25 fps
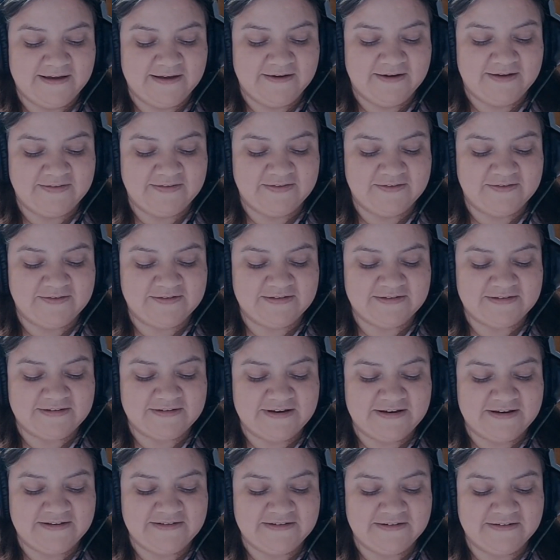there's this
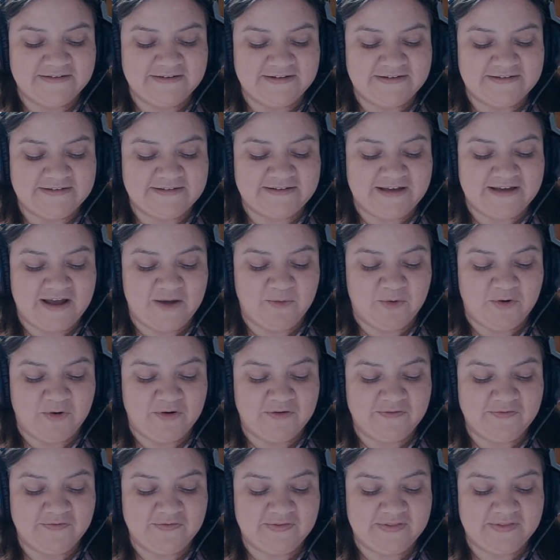Nigerian
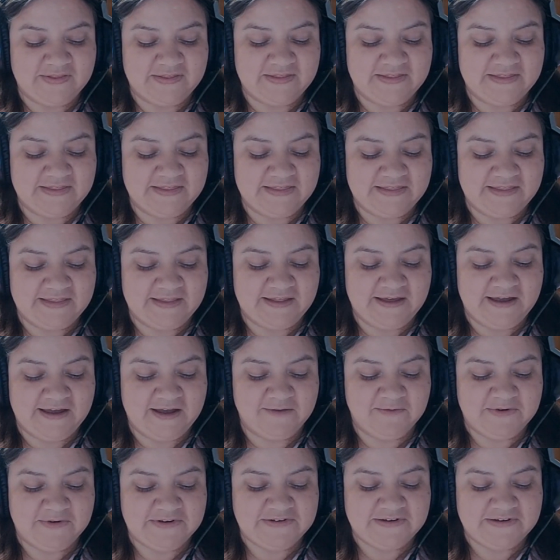scammer I've been